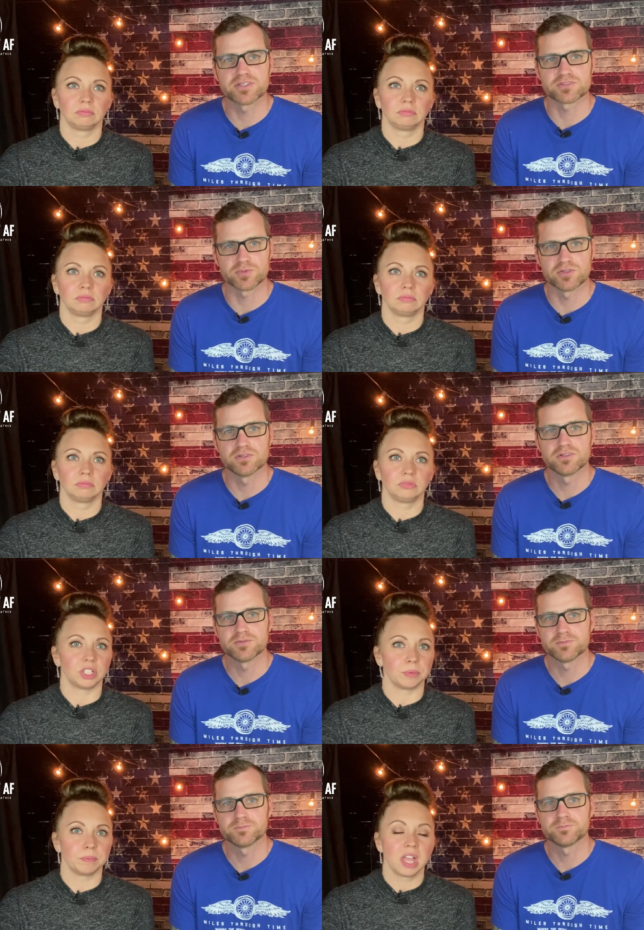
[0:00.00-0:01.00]
Speaker 1: miserable.
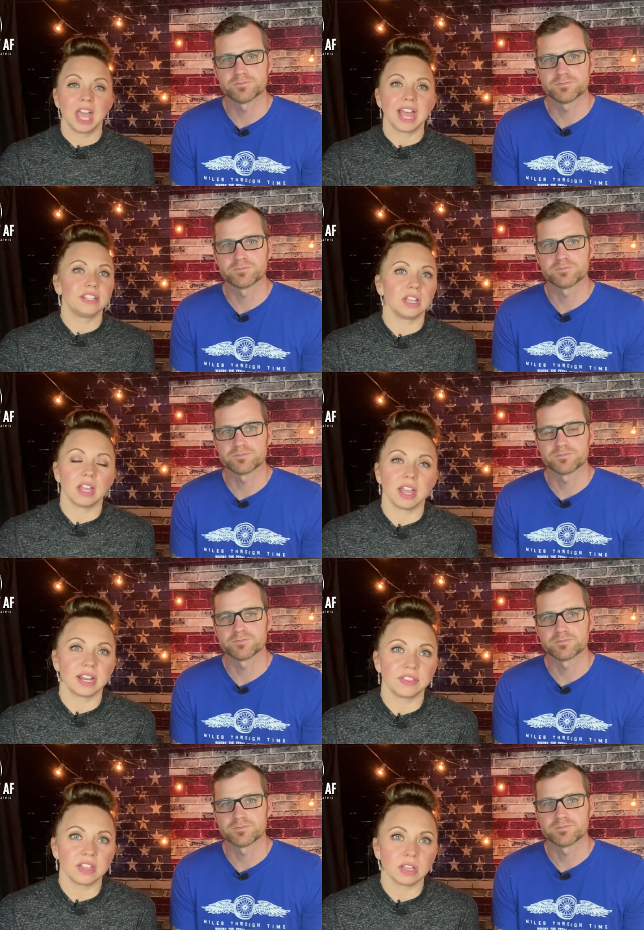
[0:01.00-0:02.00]
No.
Speaker 2: And
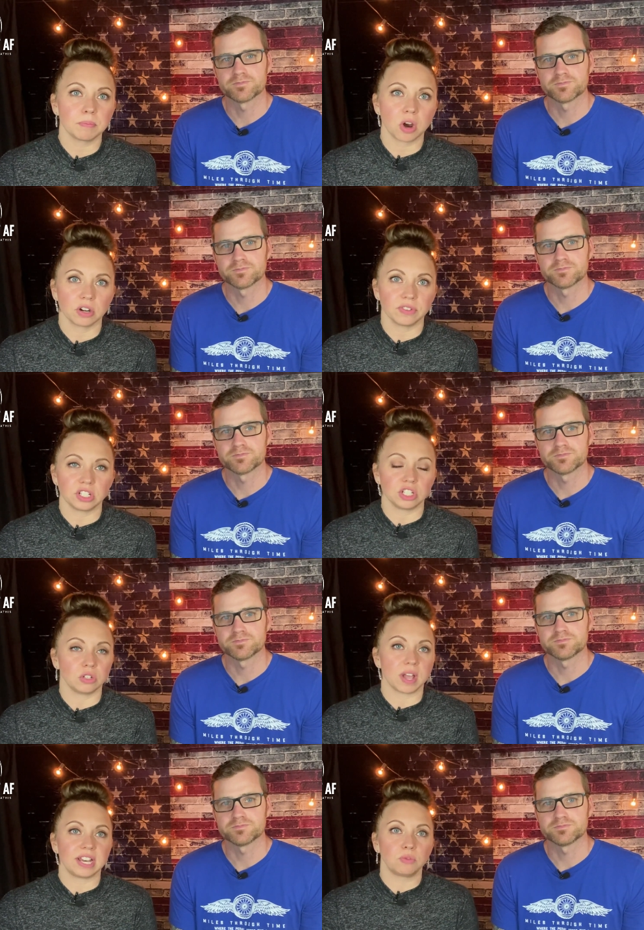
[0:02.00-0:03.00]
I think a part of it
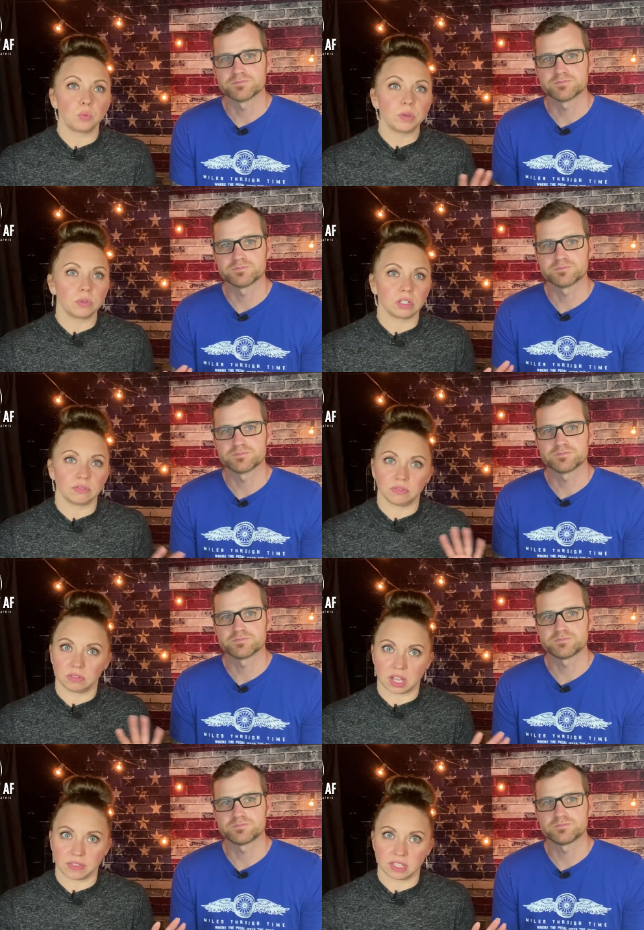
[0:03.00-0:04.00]
too, and if we would have
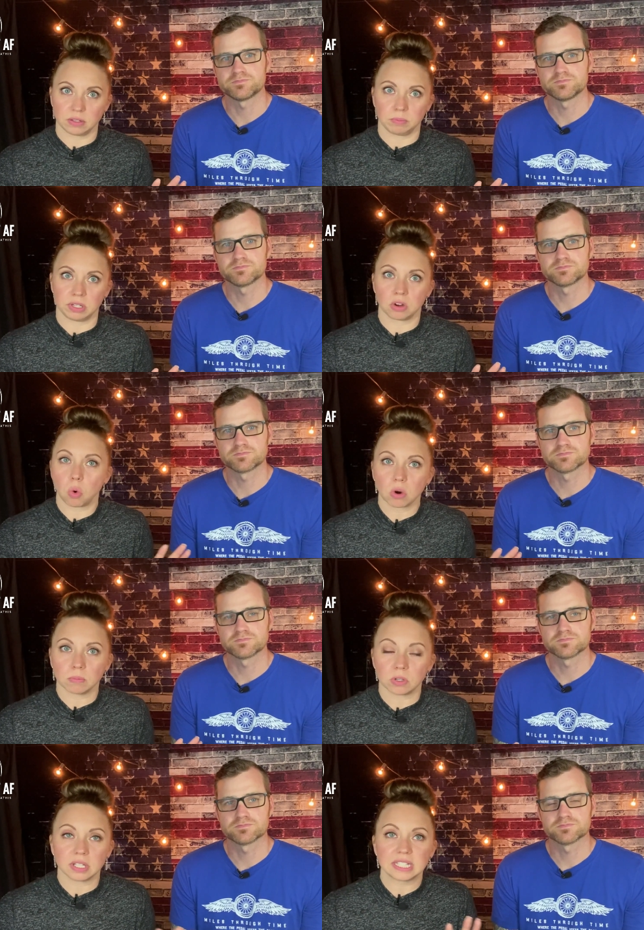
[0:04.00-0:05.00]
done this, it would have been
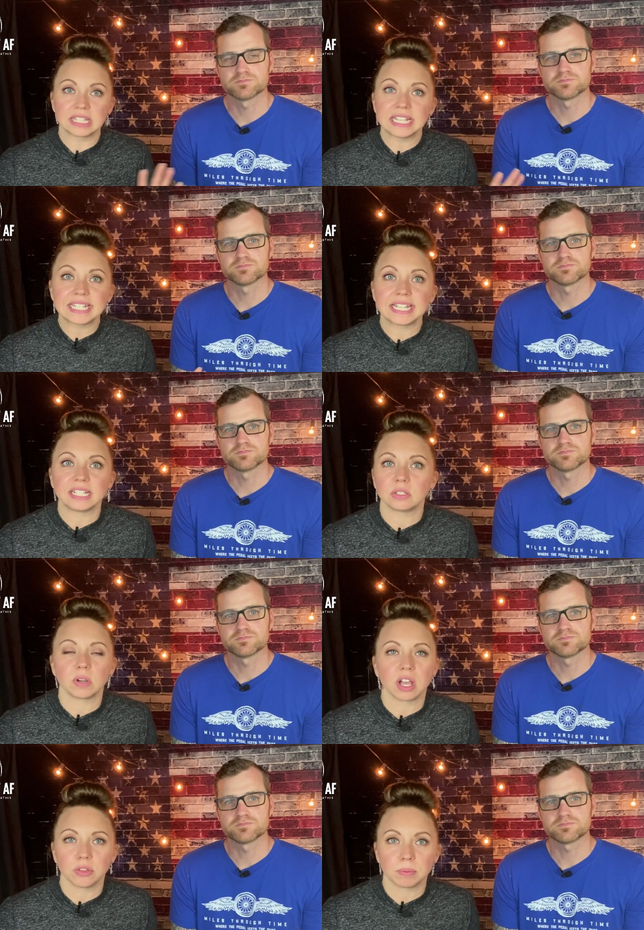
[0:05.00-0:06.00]
horrible, is listening to
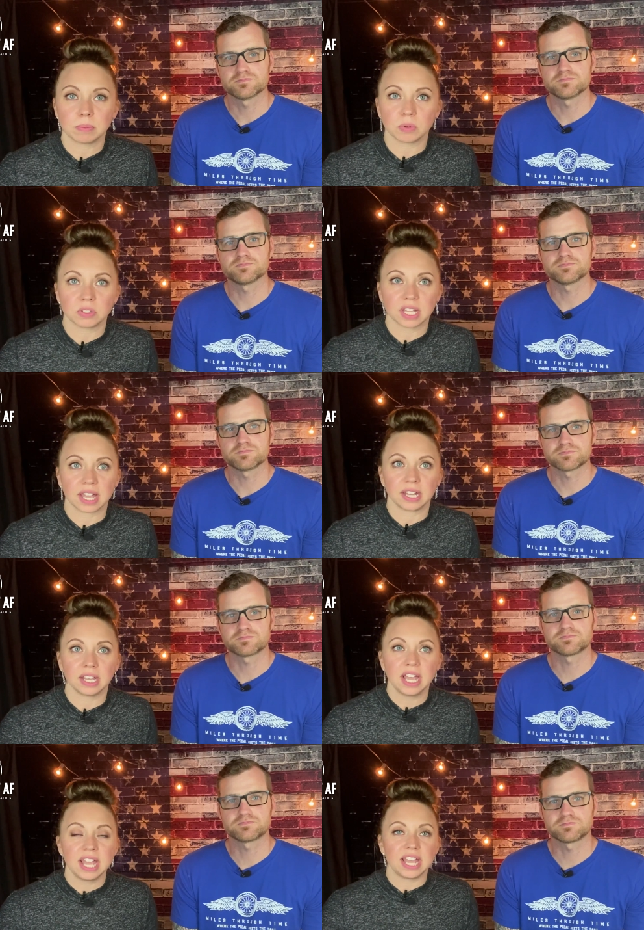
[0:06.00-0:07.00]
what other people said.
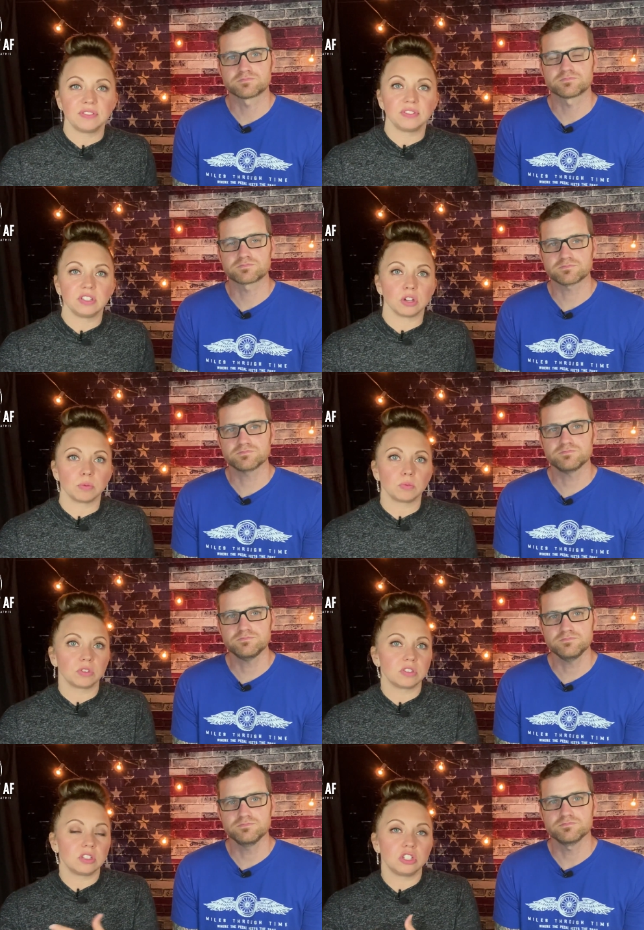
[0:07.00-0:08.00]
If, you
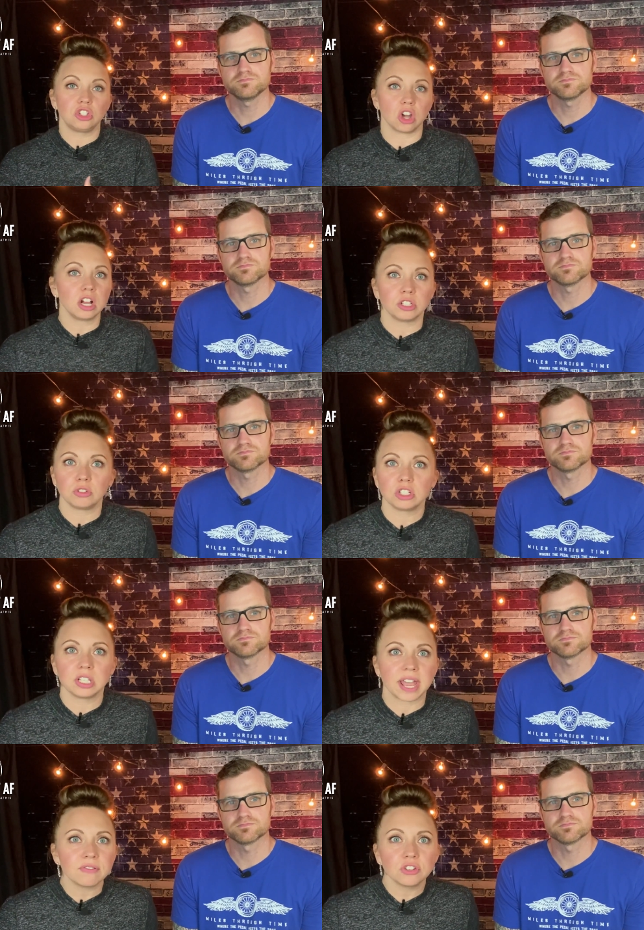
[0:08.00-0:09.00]
know, Sean, you should
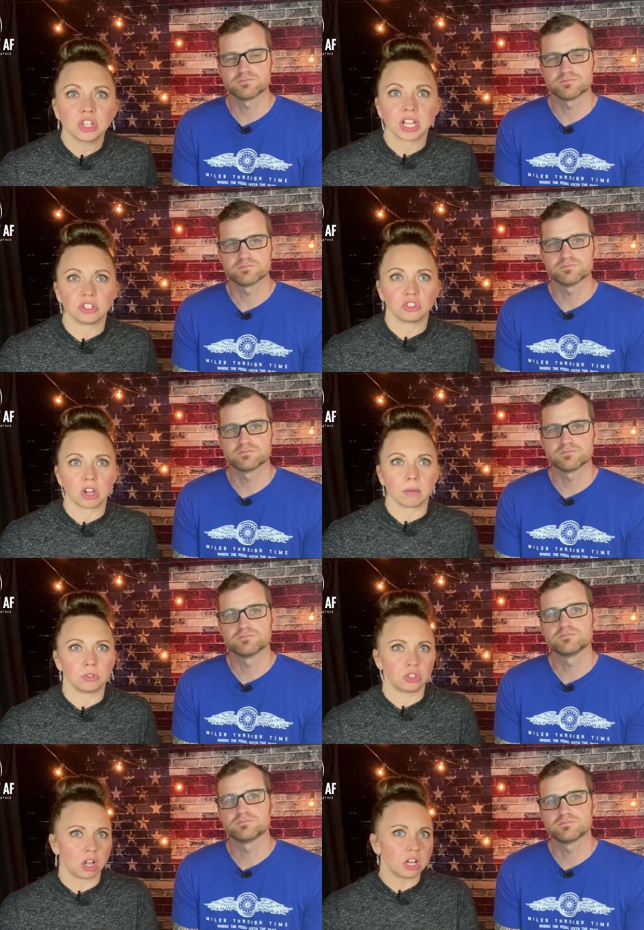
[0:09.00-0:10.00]
never change jobs.
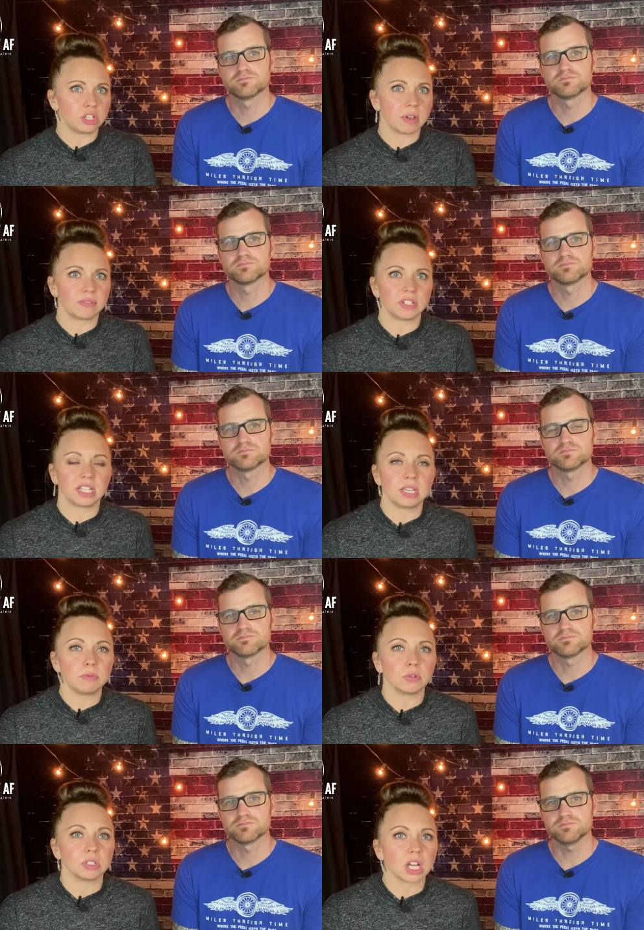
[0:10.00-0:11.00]
Sean, you have to keep
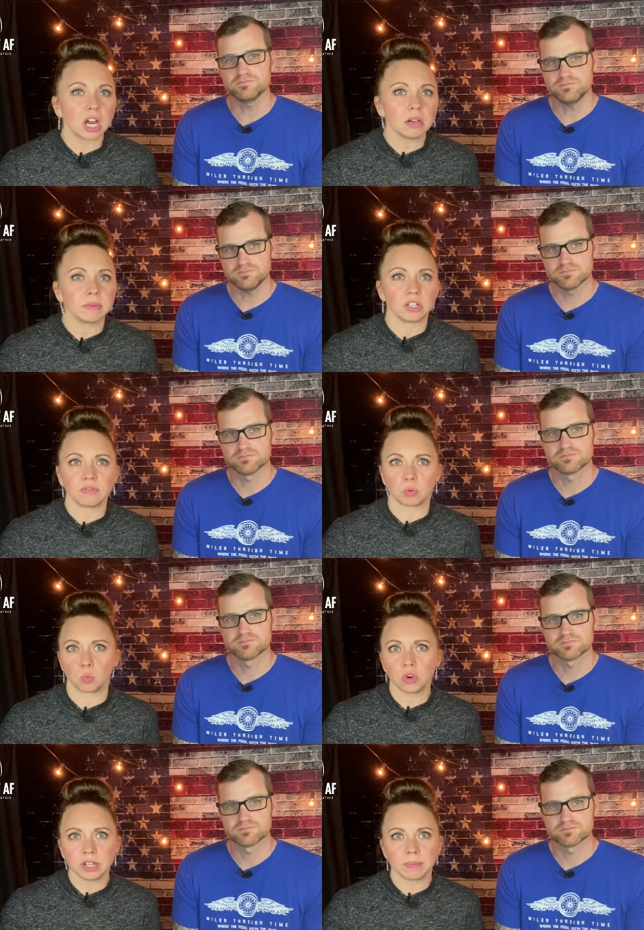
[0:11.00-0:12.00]
your retirement. You have to
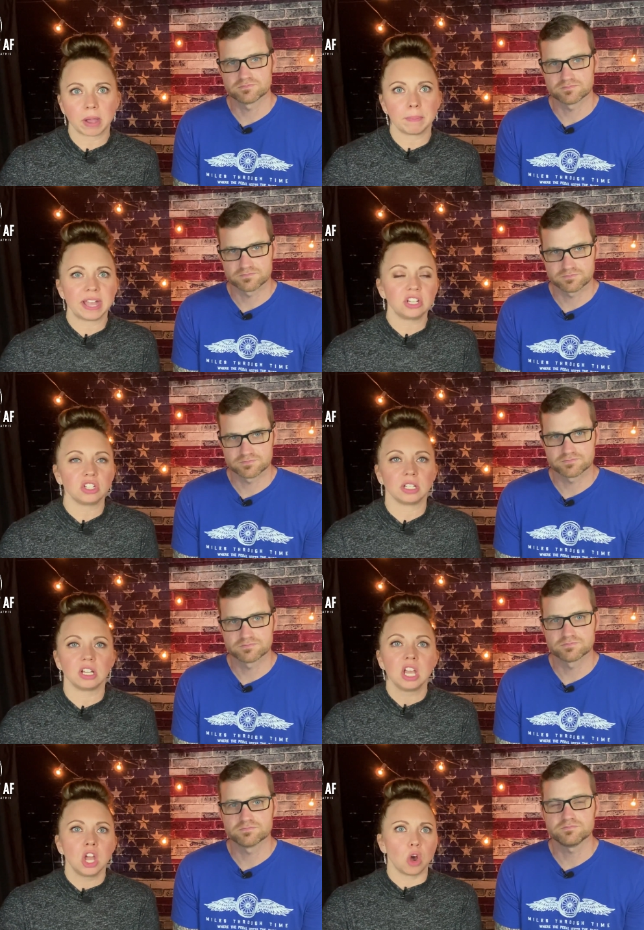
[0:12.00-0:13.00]
worry about pension.
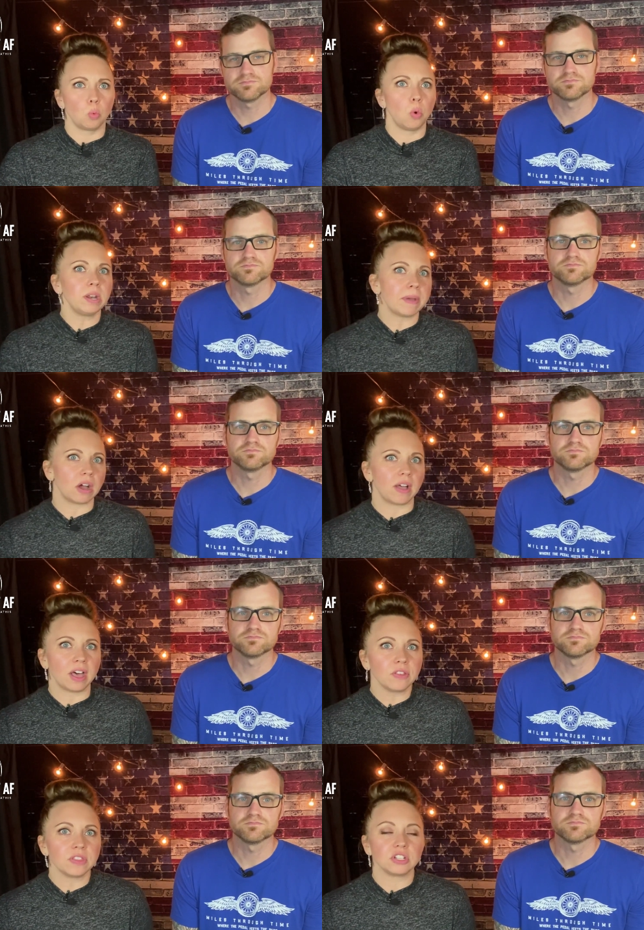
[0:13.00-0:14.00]
What about
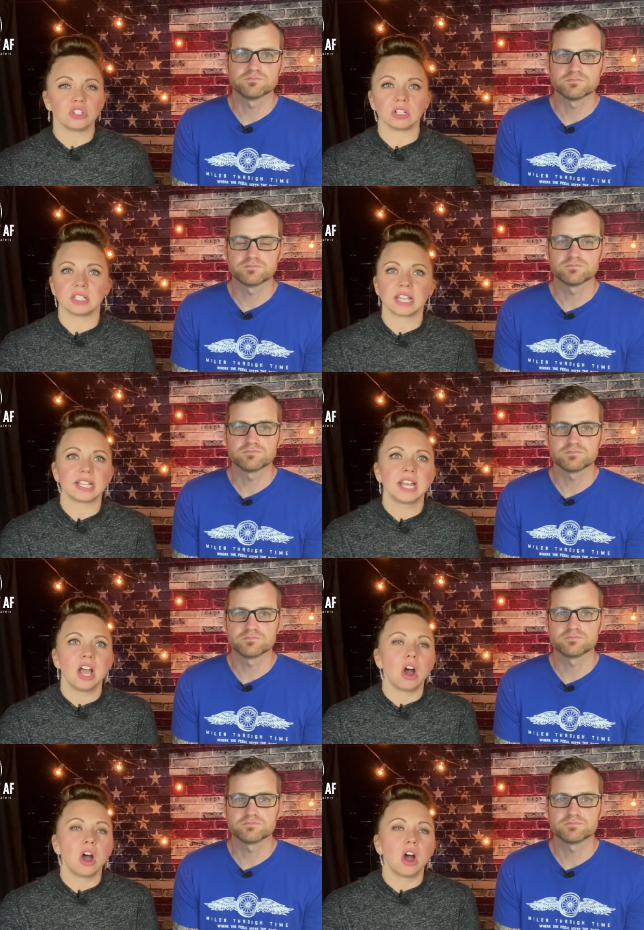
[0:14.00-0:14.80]
health insurance? Like,